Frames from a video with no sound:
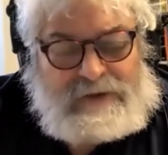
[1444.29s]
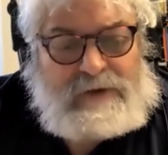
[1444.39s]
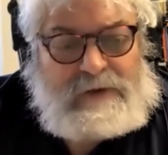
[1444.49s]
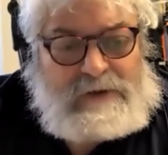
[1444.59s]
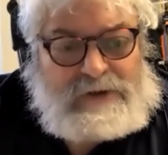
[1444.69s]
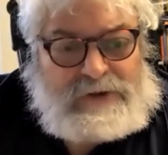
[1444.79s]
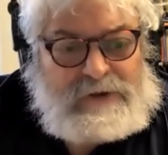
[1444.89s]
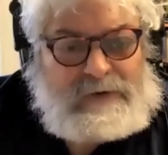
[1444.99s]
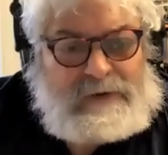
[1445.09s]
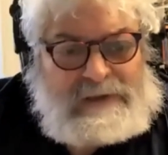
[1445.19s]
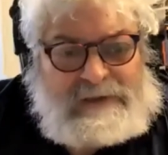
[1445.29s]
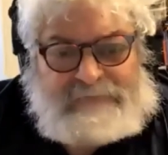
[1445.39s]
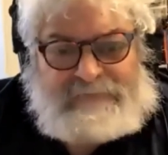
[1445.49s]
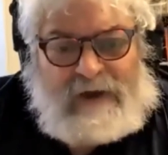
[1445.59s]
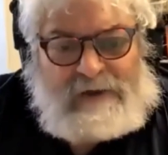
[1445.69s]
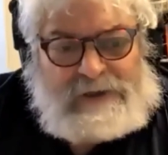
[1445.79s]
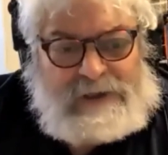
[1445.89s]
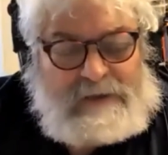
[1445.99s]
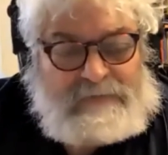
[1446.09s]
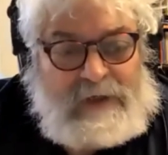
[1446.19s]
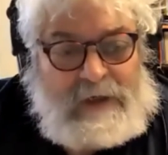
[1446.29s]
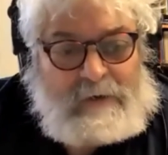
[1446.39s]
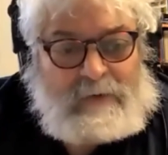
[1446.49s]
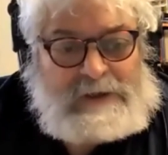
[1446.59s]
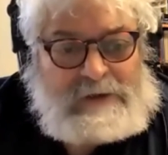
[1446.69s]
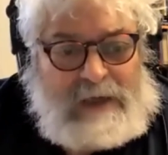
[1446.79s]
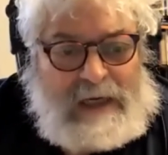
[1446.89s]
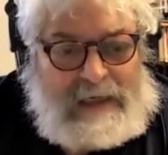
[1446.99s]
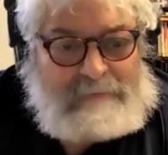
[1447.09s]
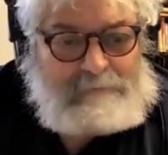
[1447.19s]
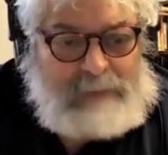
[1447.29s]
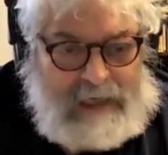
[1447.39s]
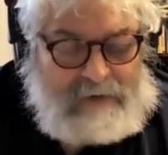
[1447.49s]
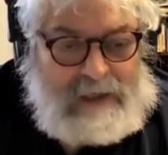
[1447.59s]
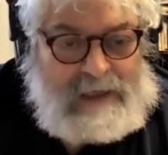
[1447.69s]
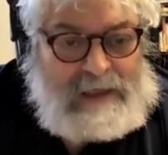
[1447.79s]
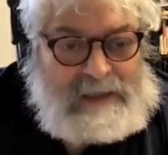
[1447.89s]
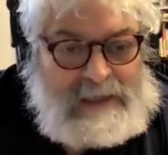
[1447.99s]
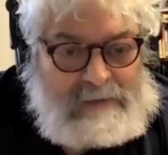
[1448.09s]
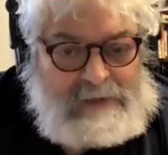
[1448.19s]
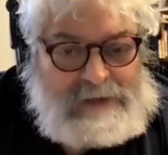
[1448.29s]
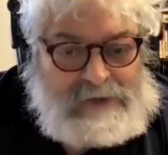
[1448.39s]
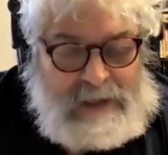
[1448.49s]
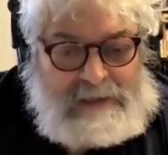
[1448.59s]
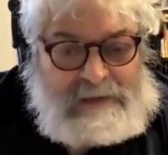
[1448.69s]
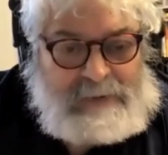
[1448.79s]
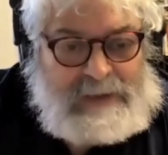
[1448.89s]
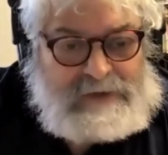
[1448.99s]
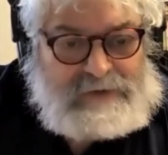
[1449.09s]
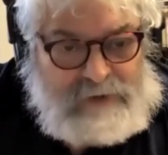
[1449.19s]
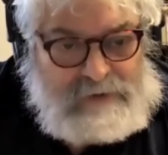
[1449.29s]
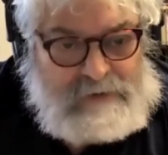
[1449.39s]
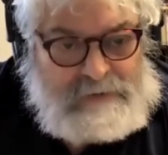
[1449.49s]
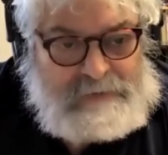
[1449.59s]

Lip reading: truth as a function of what you can empirically demonstrate to be true.